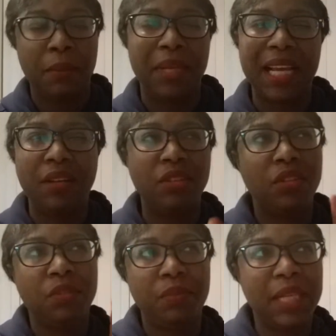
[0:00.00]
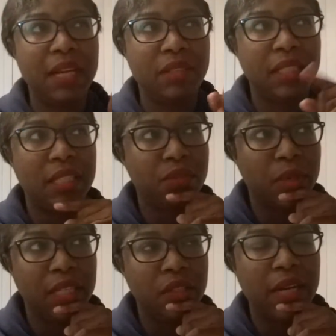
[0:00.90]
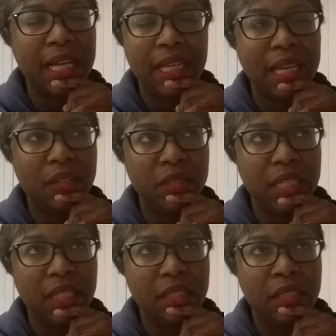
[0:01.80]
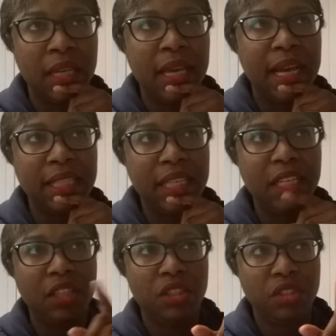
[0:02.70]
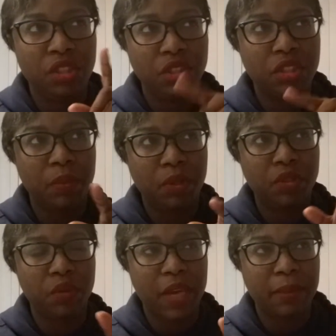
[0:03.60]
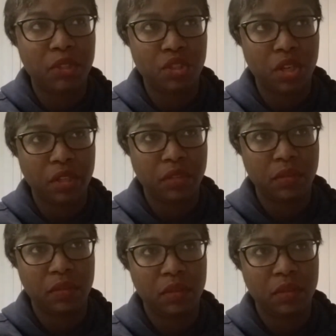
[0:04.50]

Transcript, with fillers: But I don't know, but I don't think that's right. No, I, I don't think I think you're supposed to grab the chart.